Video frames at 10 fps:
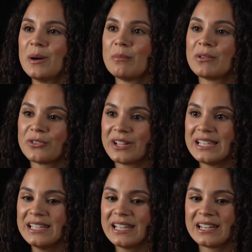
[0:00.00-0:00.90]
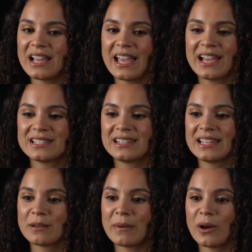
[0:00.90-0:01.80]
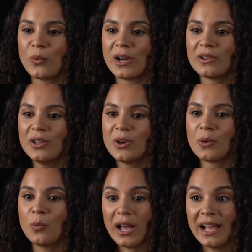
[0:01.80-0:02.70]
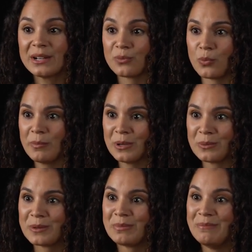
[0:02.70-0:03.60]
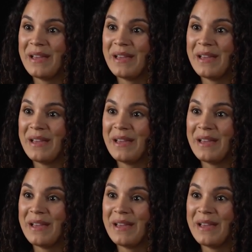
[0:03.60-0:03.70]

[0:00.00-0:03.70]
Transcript: But for Eden, I had to think about, well, what kind of woman would be